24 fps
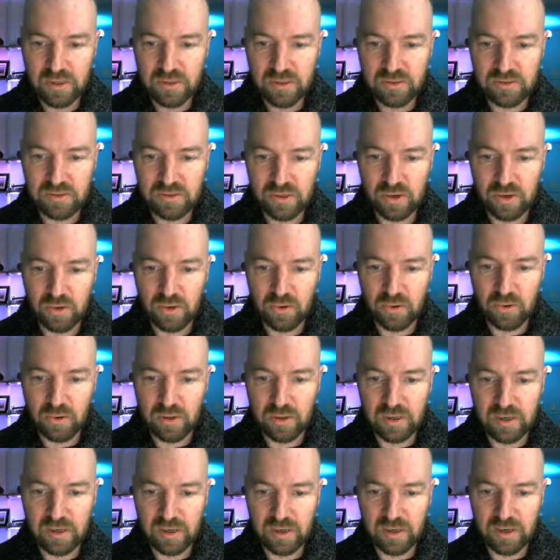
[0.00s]
So
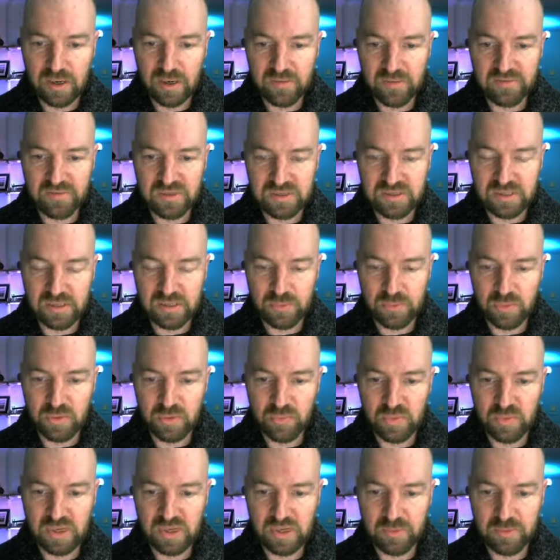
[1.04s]
obviously it
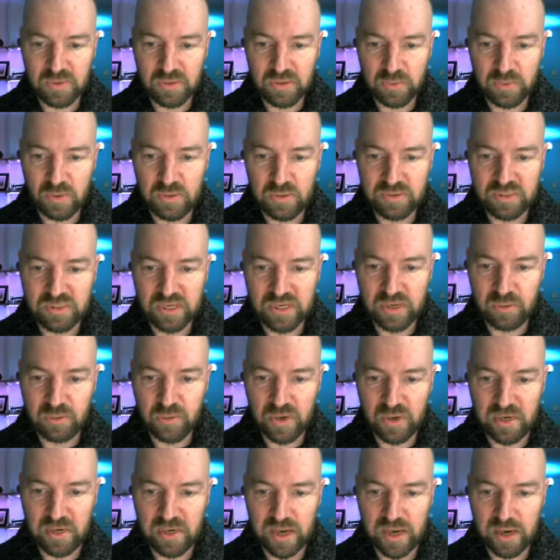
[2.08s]
wouldn't be able to rotate
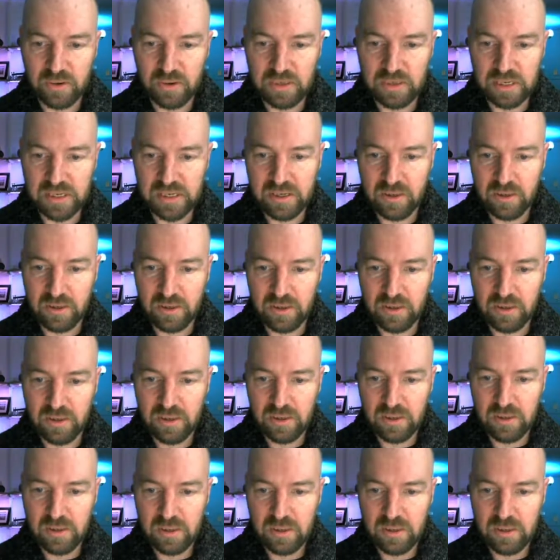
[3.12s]
way down here.